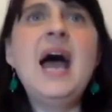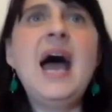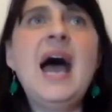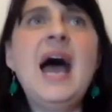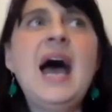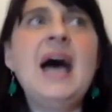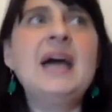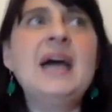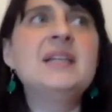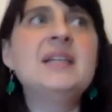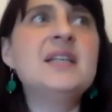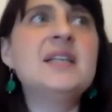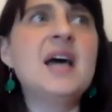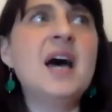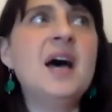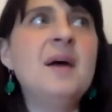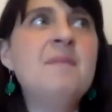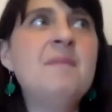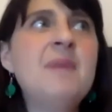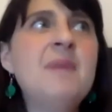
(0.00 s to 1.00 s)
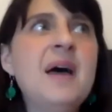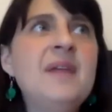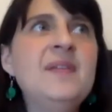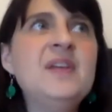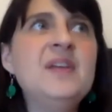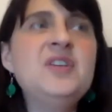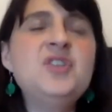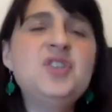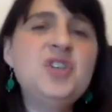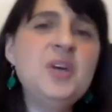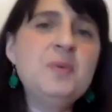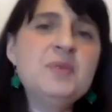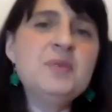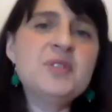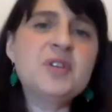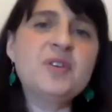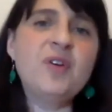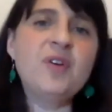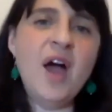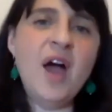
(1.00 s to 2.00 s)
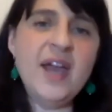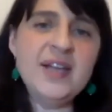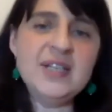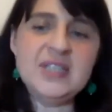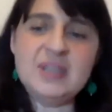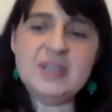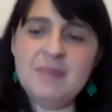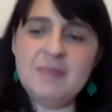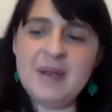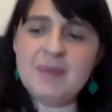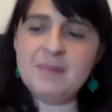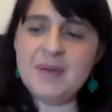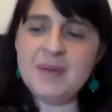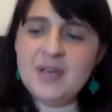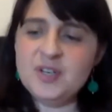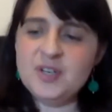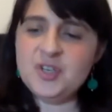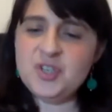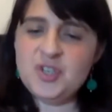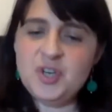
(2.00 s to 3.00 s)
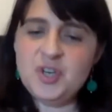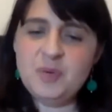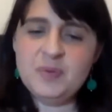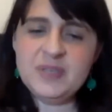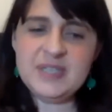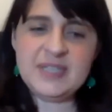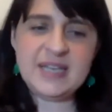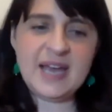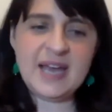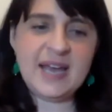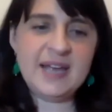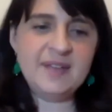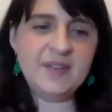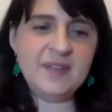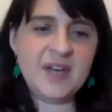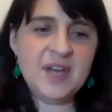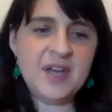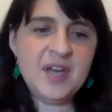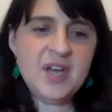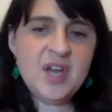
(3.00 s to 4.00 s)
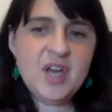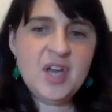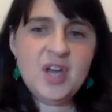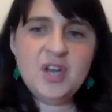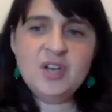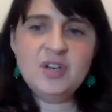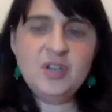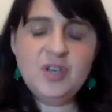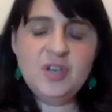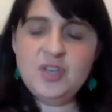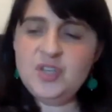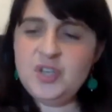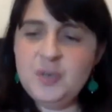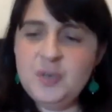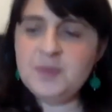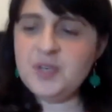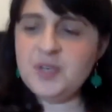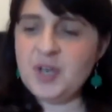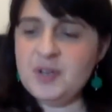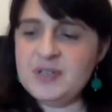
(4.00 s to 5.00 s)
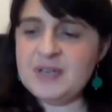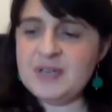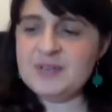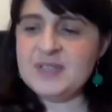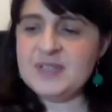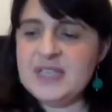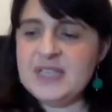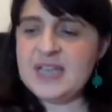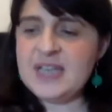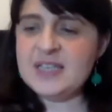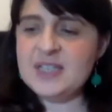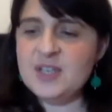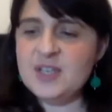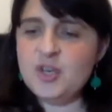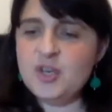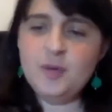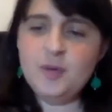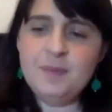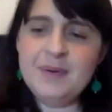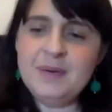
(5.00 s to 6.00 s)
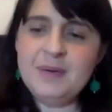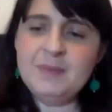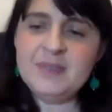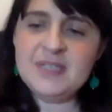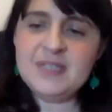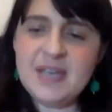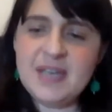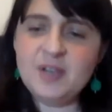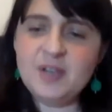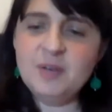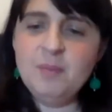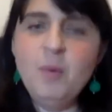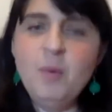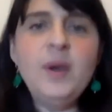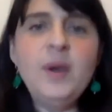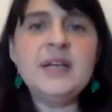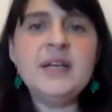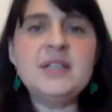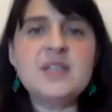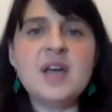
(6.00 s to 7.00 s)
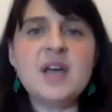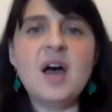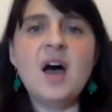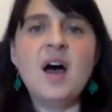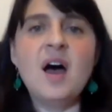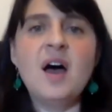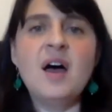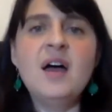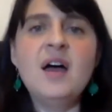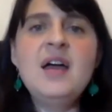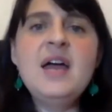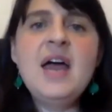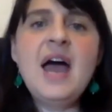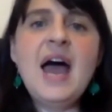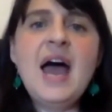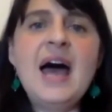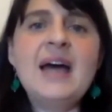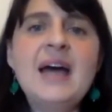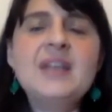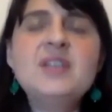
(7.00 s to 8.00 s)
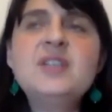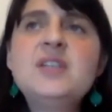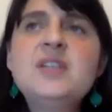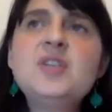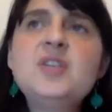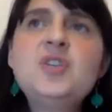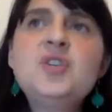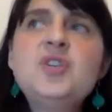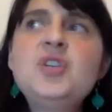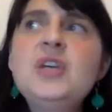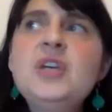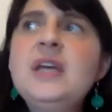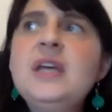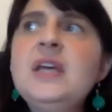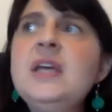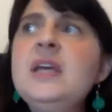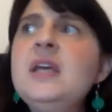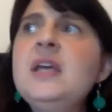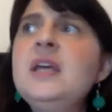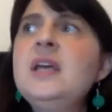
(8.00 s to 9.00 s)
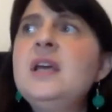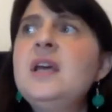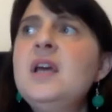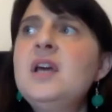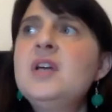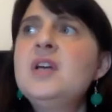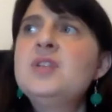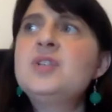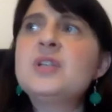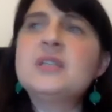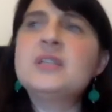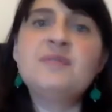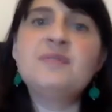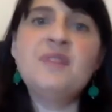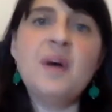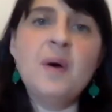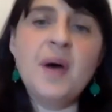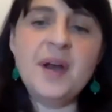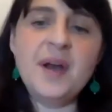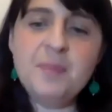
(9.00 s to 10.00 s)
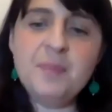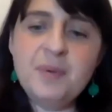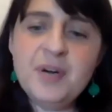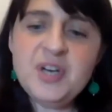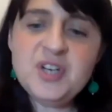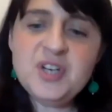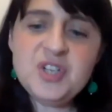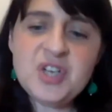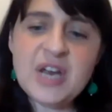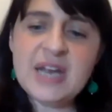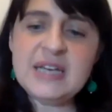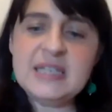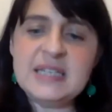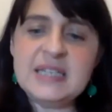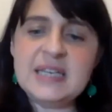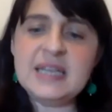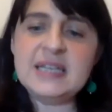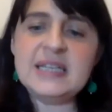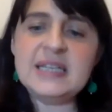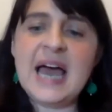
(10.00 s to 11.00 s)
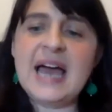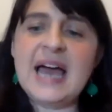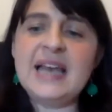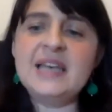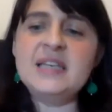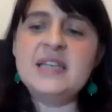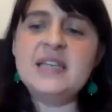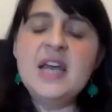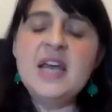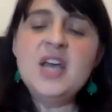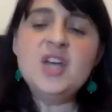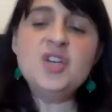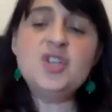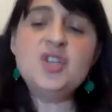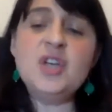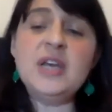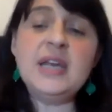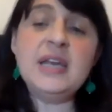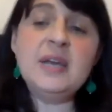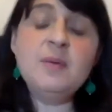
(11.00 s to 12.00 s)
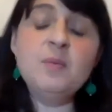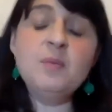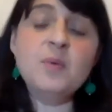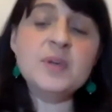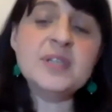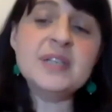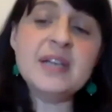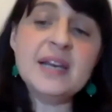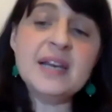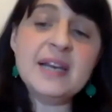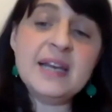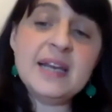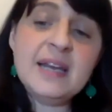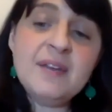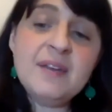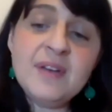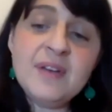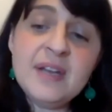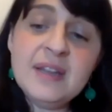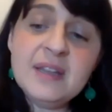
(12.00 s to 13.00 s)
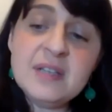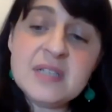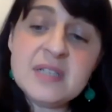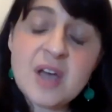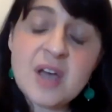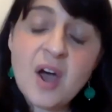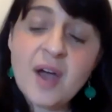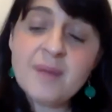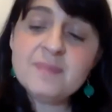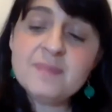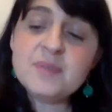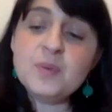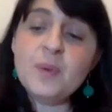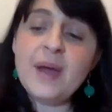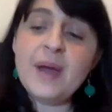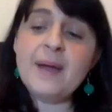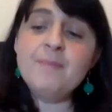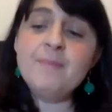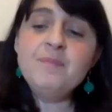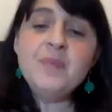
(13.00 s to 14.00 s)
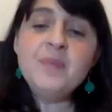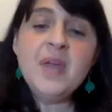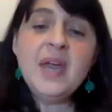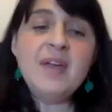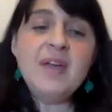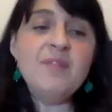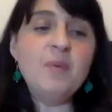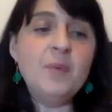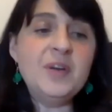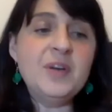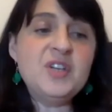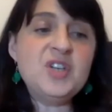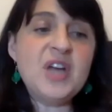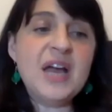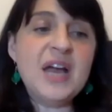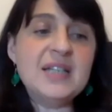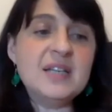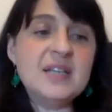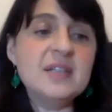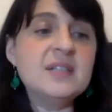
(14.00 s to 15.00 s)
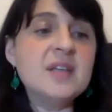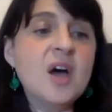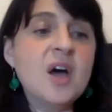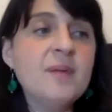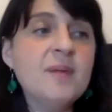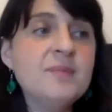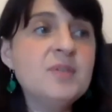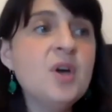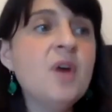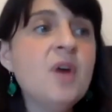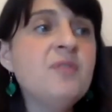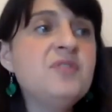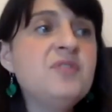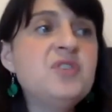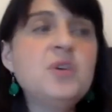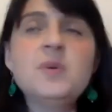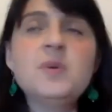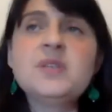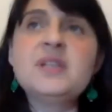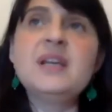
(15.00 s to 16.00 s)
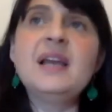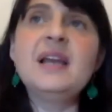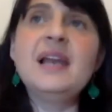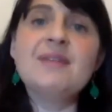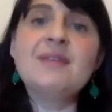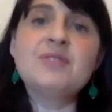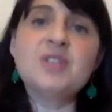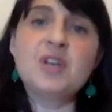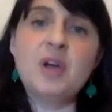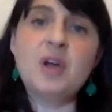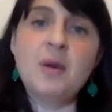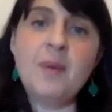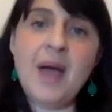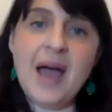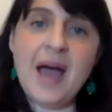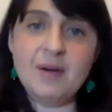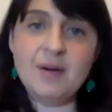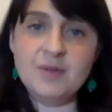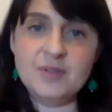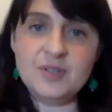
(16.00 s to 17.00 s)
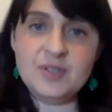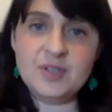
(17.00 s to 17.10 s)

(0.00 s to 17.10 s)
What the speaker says: And then she was crying to me because she was saying that she would go downstairs and nobody would say good morning to her. And she just felt unappreciated. And she wasn't, even in the times where, even when she had her times off, she wasn't allowed to go out.